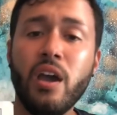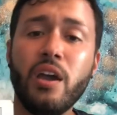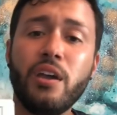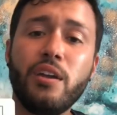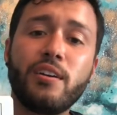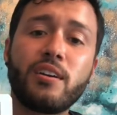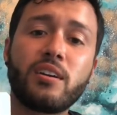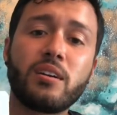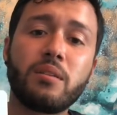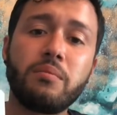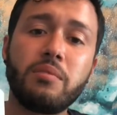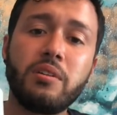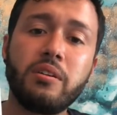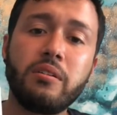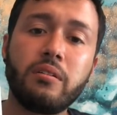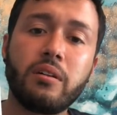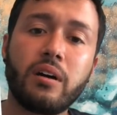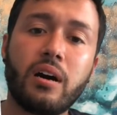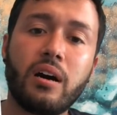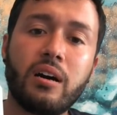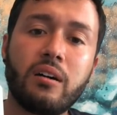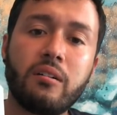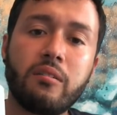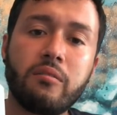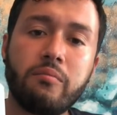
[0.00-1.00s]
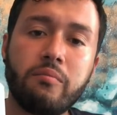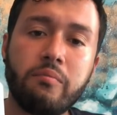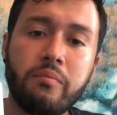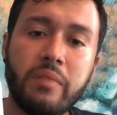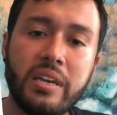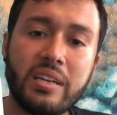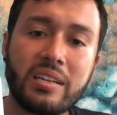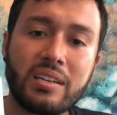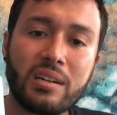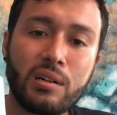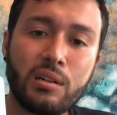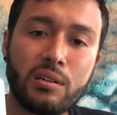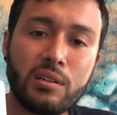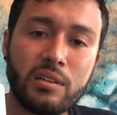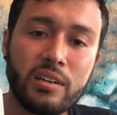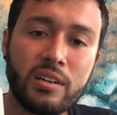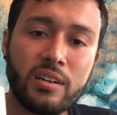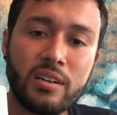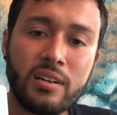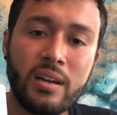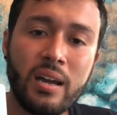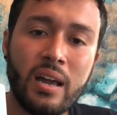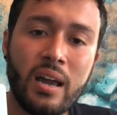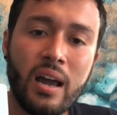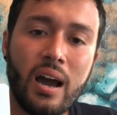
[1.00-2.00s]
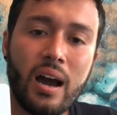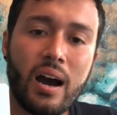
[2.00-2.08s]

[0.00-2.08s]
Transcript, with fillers: You're going to be uh, made clear.